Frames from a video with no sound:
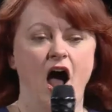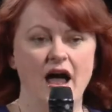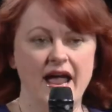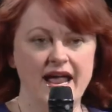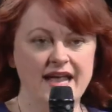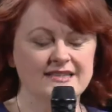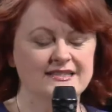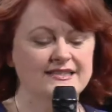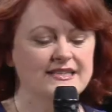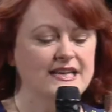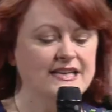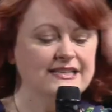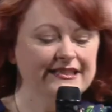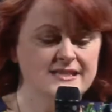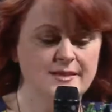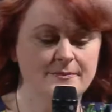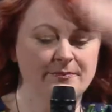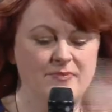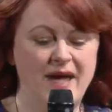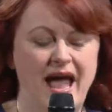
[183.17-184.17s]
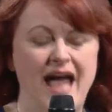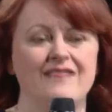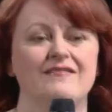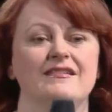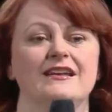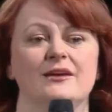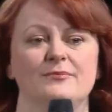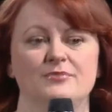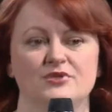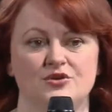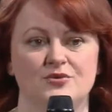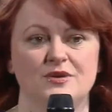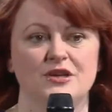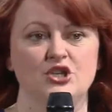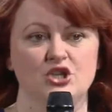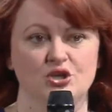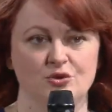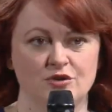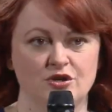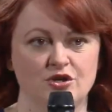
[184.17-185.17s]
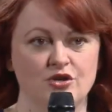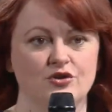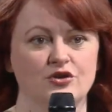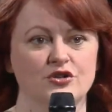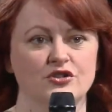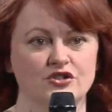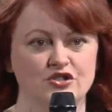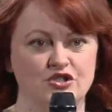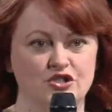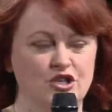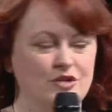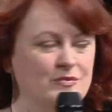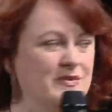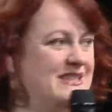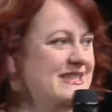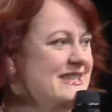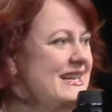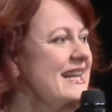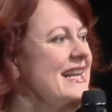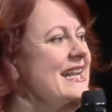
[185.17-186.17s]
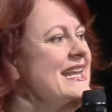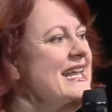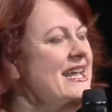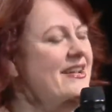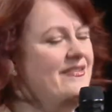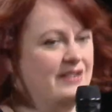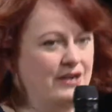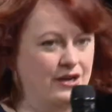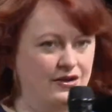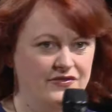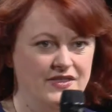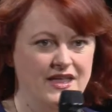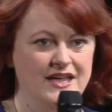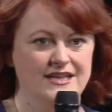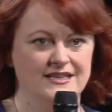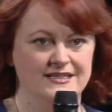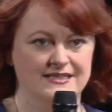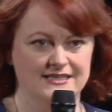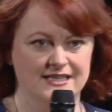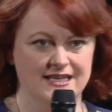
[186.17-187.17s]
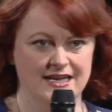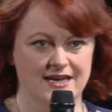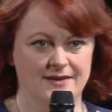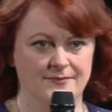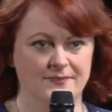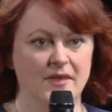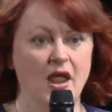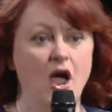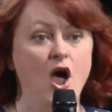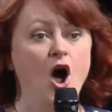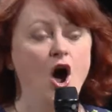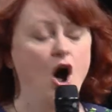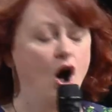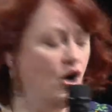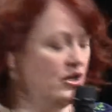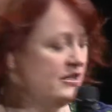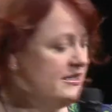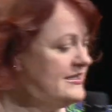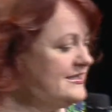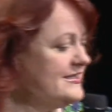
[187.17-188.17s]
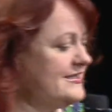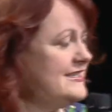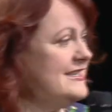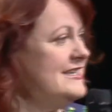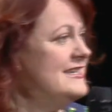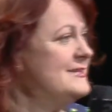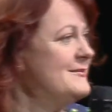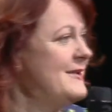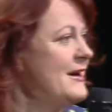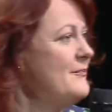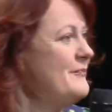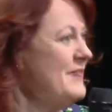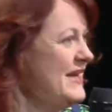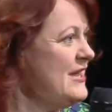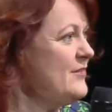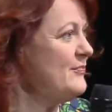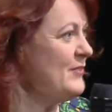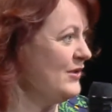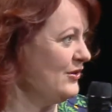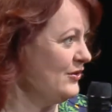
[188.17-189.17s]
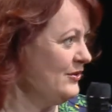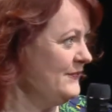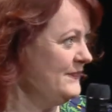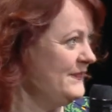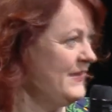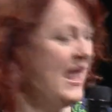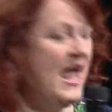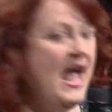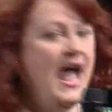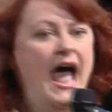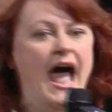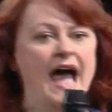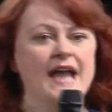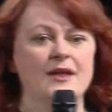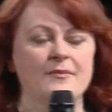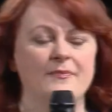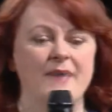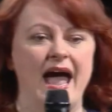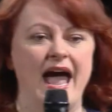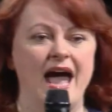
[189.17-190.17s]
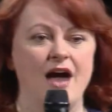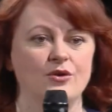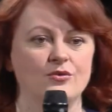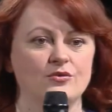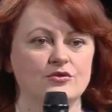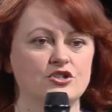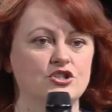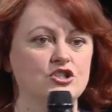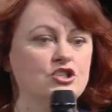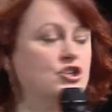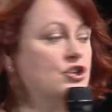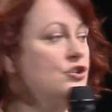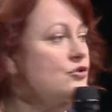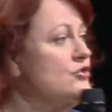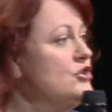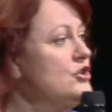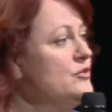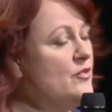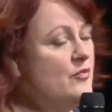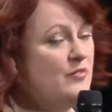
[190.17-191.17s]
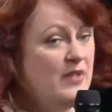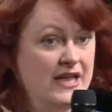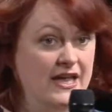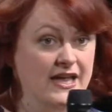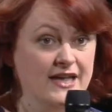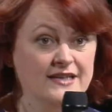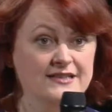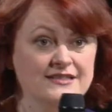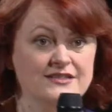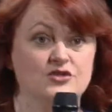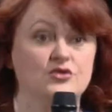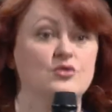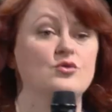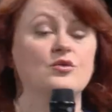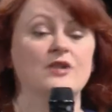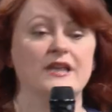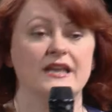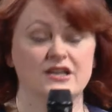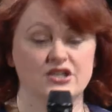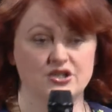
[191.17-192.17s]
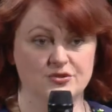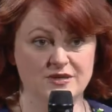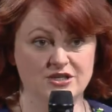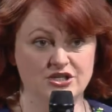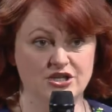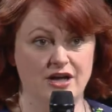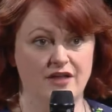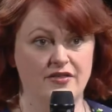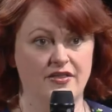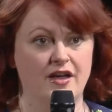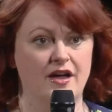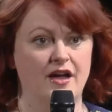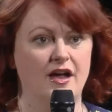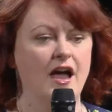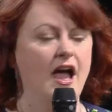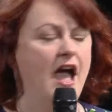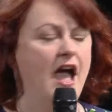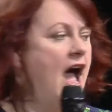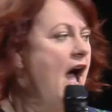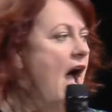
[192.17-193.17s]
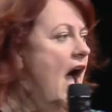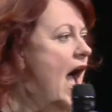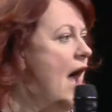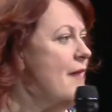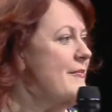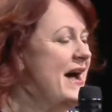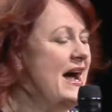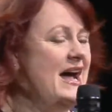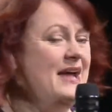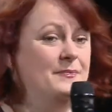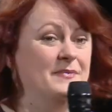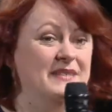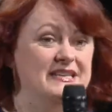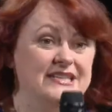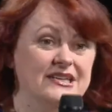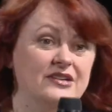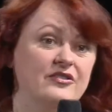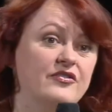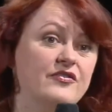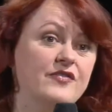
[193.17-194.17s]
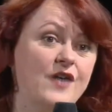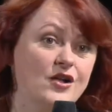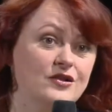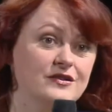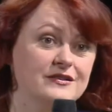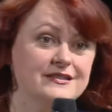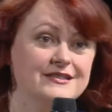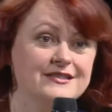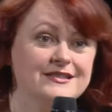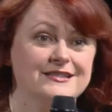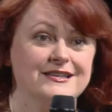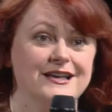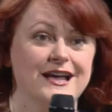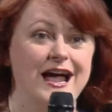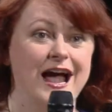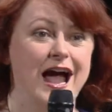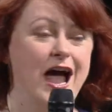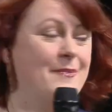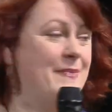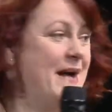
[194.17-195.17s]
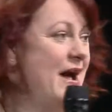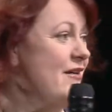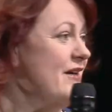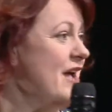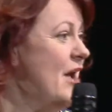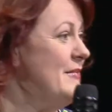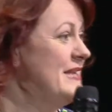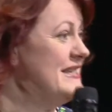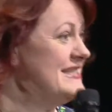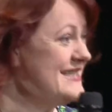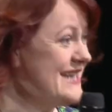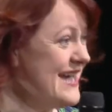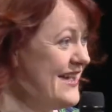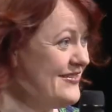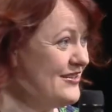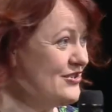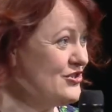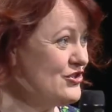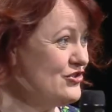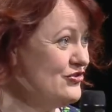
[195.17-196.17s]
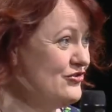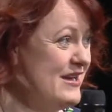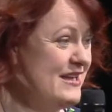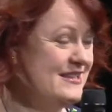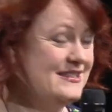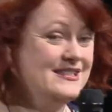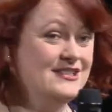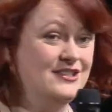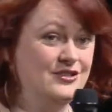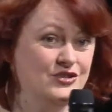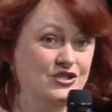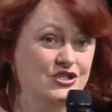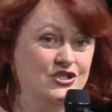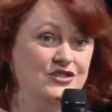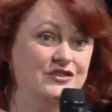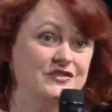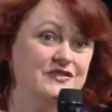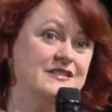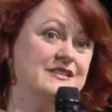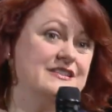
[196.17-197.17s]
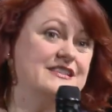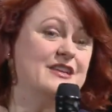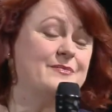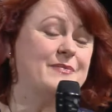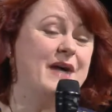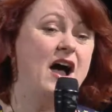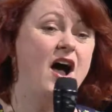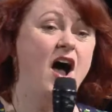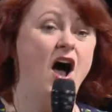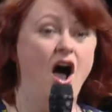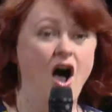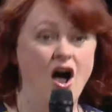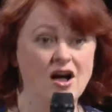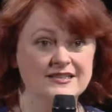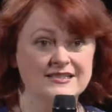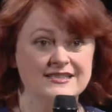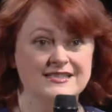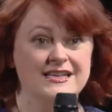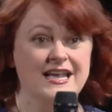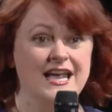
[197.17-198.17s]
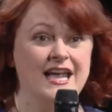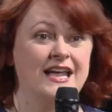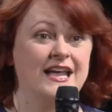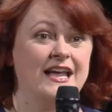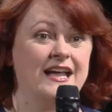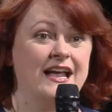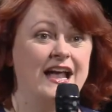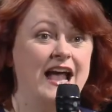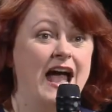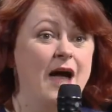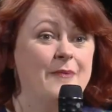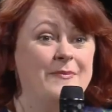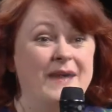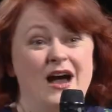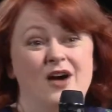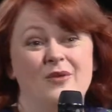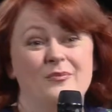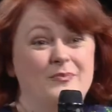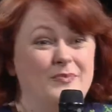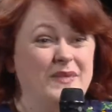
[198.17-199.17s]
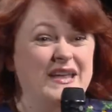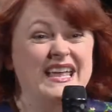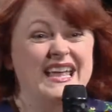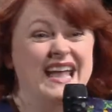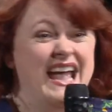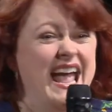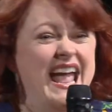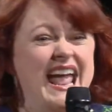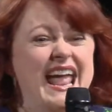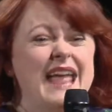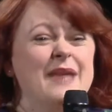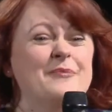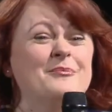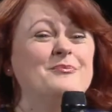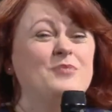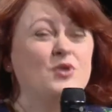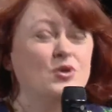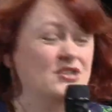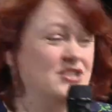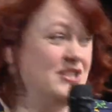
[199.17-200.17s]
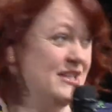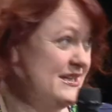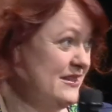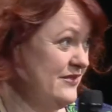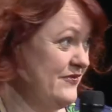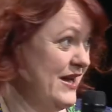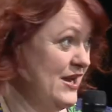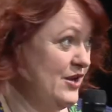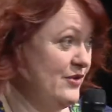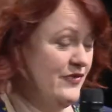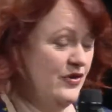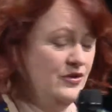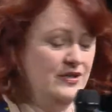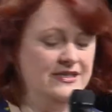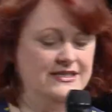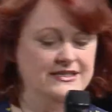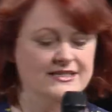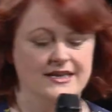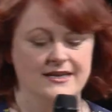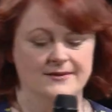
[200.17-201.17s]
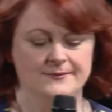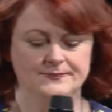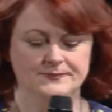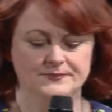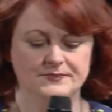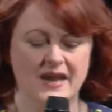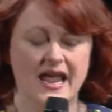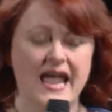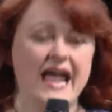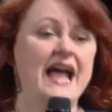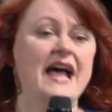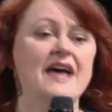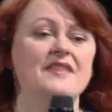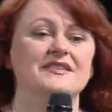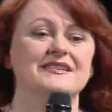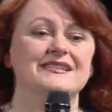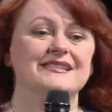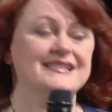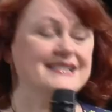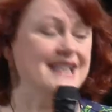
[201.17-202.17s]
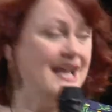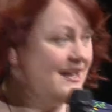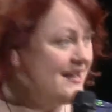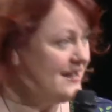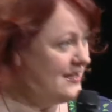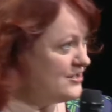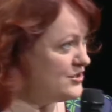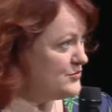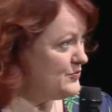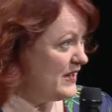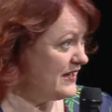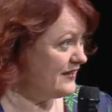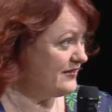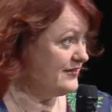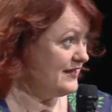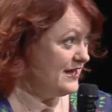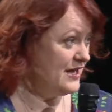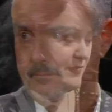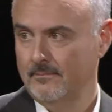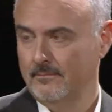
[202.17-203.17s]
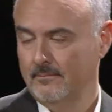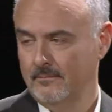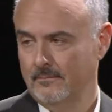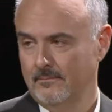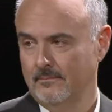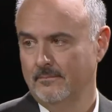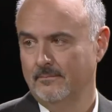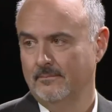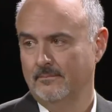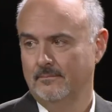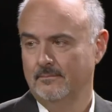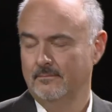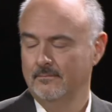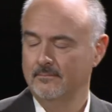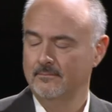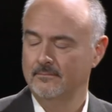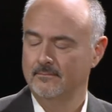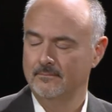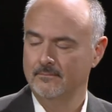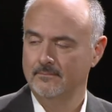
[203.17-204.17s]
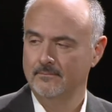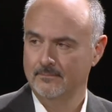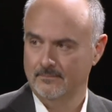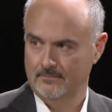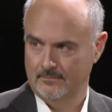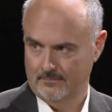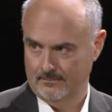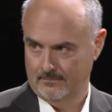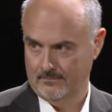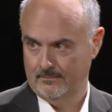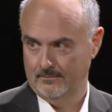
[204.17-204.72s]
is the barrier between you and your consumers clear enough they can see in? Honesty is about people and about two human beings talking to each other, about admitting faults, about coming together to create solutions, about asking, about embodying the value of honesty. The second big thing that I'm seeing, and you